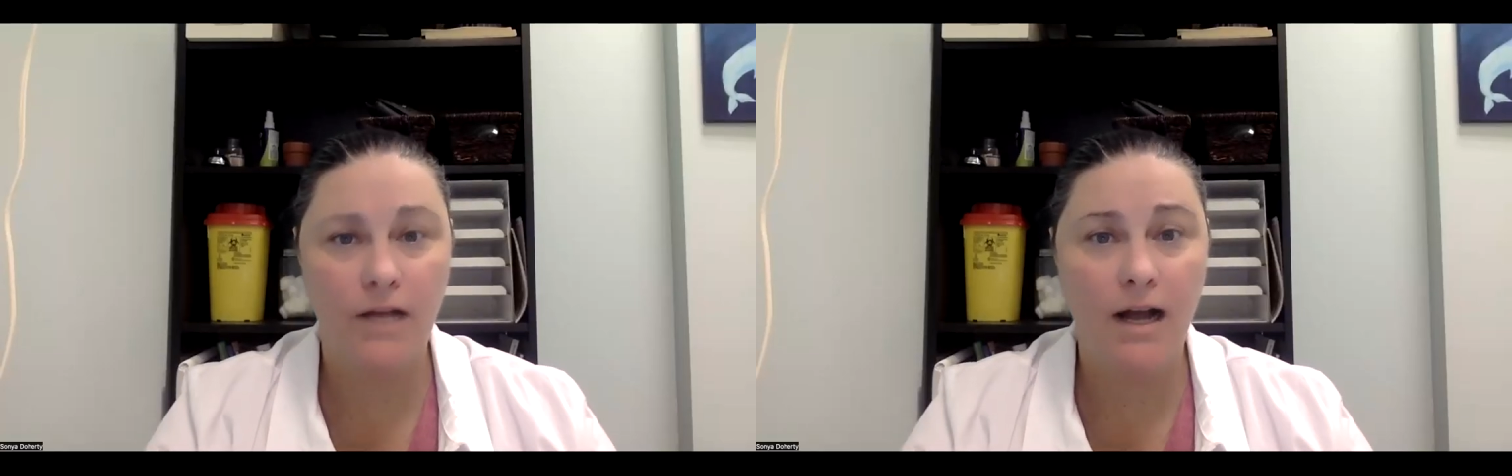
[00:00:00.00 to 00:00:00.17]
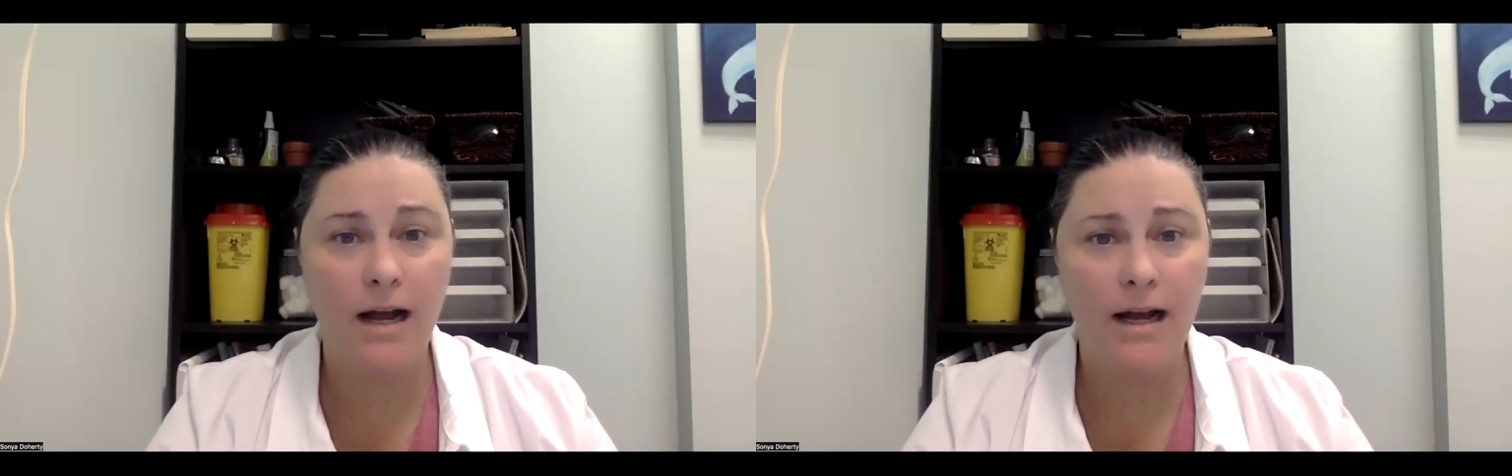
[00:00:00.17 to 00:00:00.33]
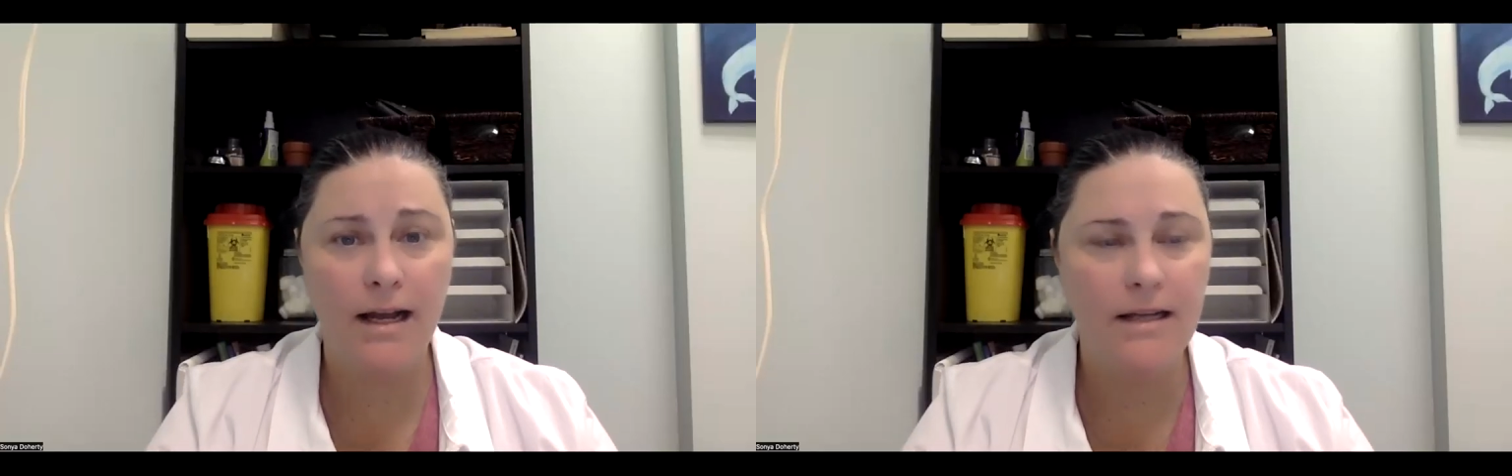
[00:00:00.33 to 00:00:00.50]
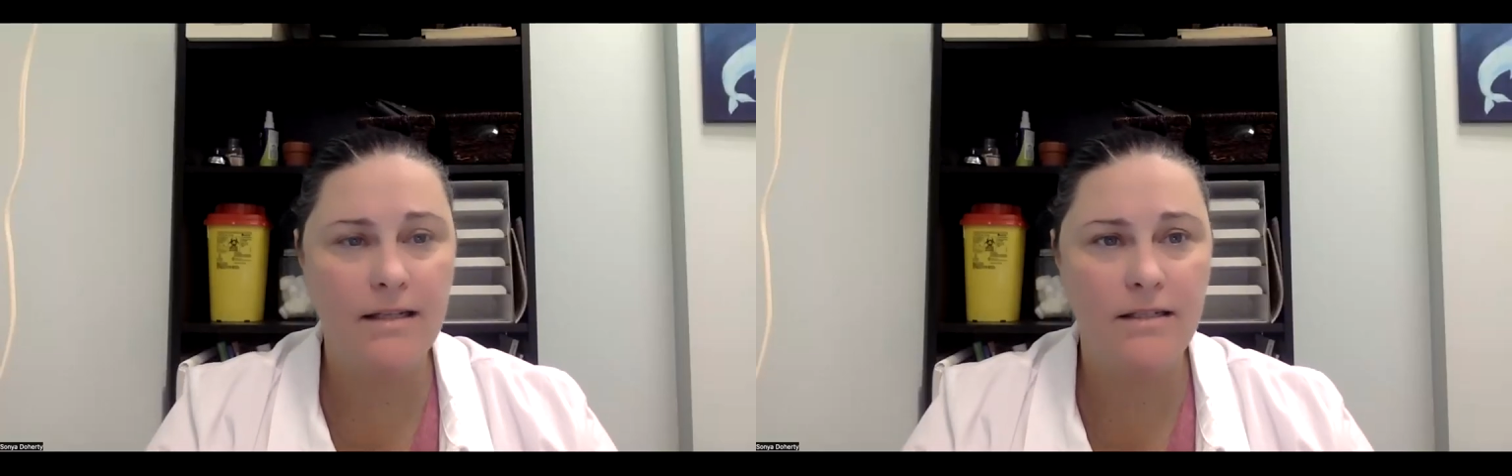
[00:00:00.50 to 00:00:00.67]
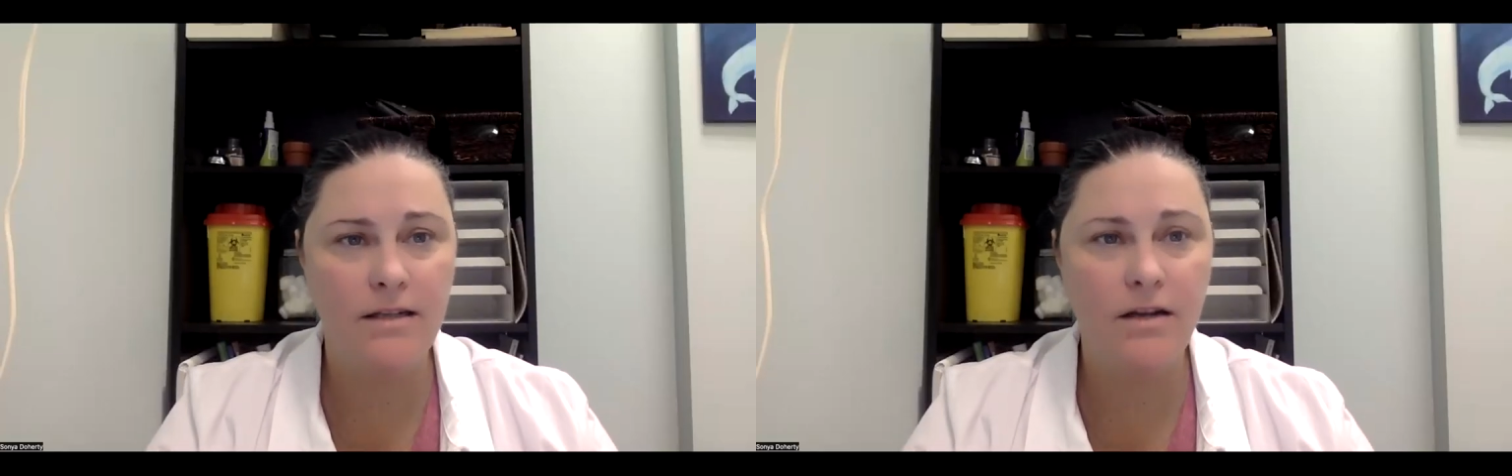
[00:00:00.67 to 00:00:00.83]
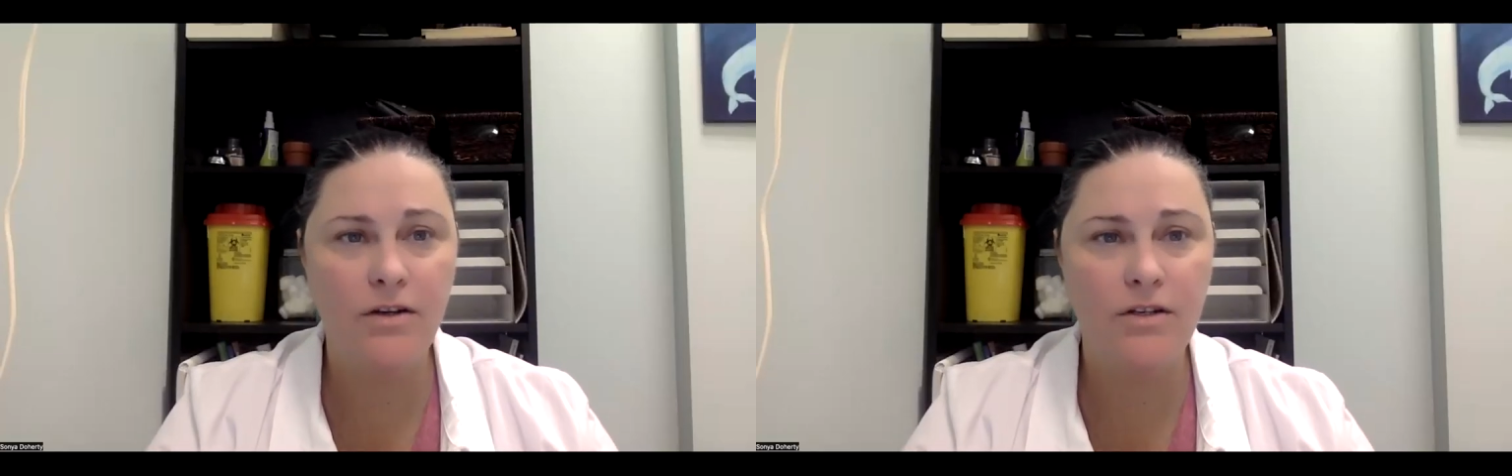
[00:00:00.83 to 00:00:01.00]
Hi, it's
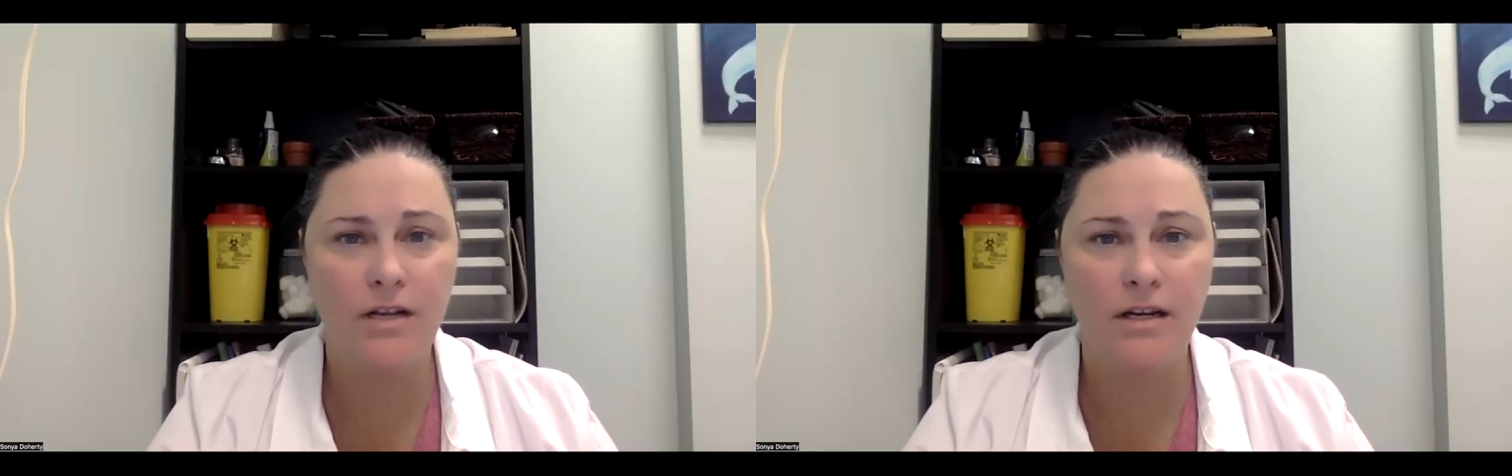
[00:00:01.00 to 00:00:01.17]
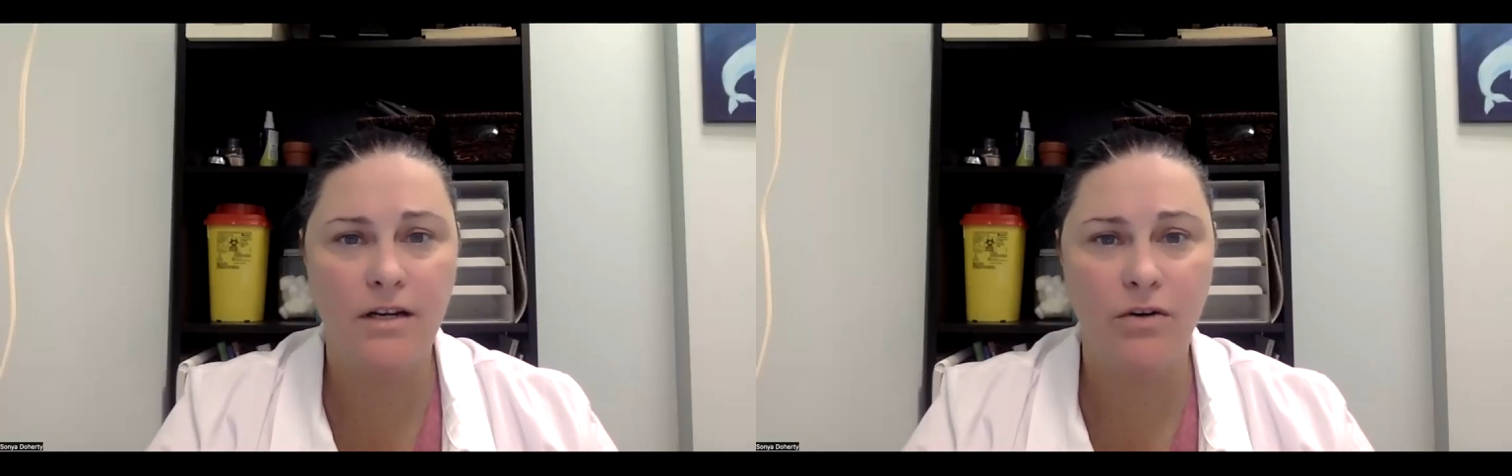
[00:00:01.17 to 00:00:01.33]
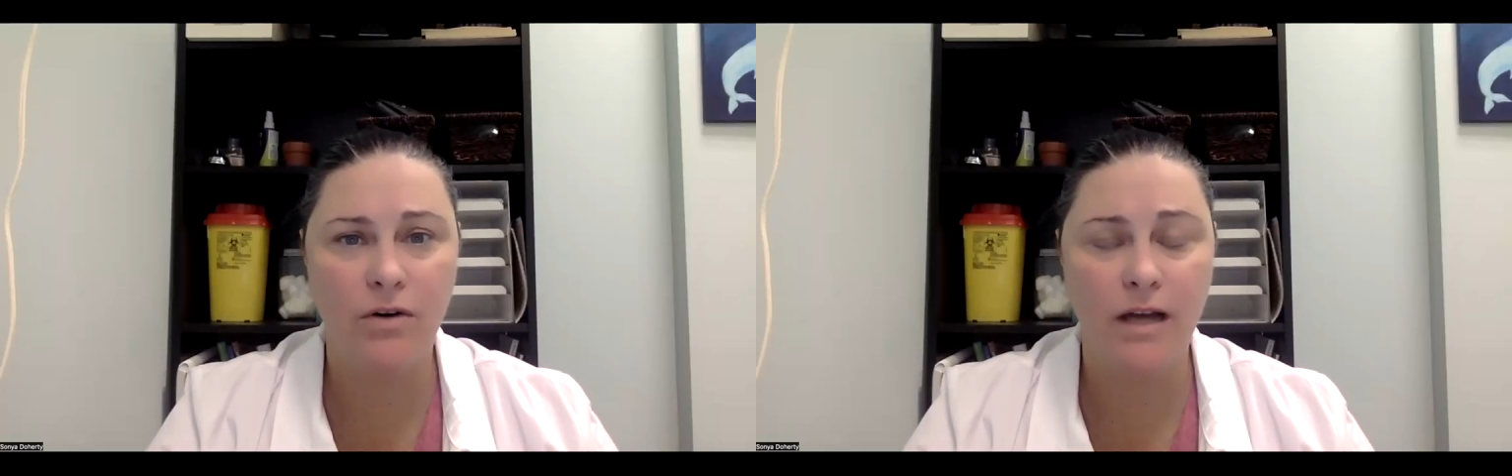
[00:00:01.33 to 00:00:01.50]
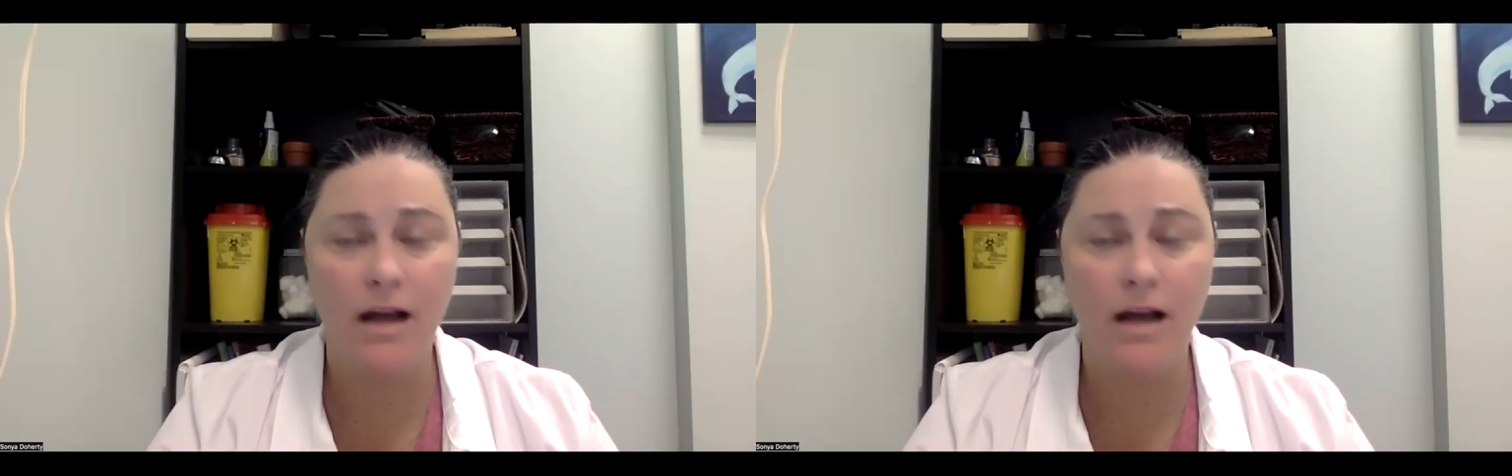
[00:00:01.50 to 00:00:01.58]
Dr. Sonia Doherty.